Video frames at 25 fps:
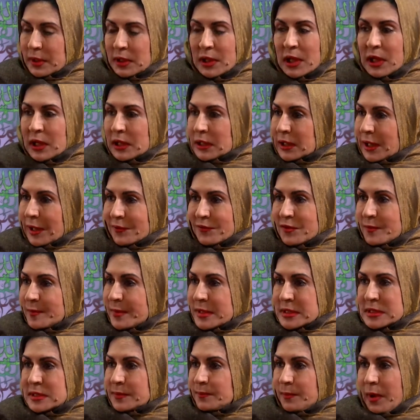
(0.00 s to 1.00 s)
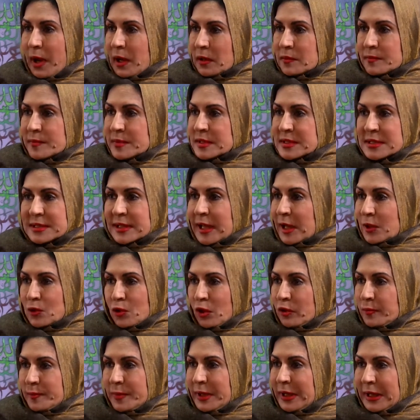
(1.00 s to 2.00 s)
Mm. Government departments
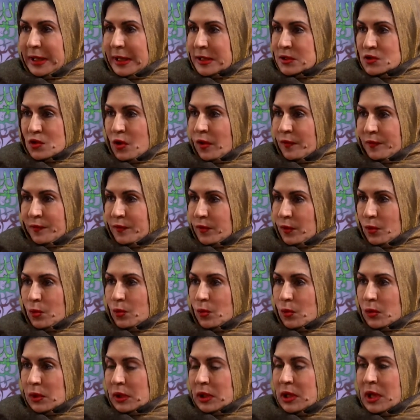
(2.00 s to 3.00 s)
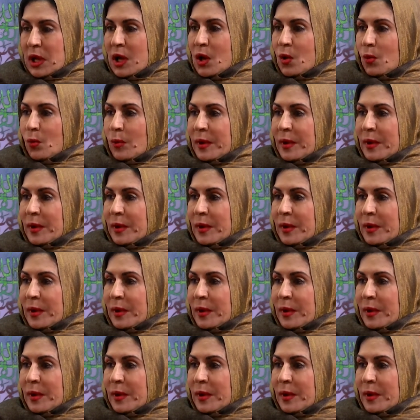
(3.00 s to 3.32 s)
cannot be let off the hook, yes.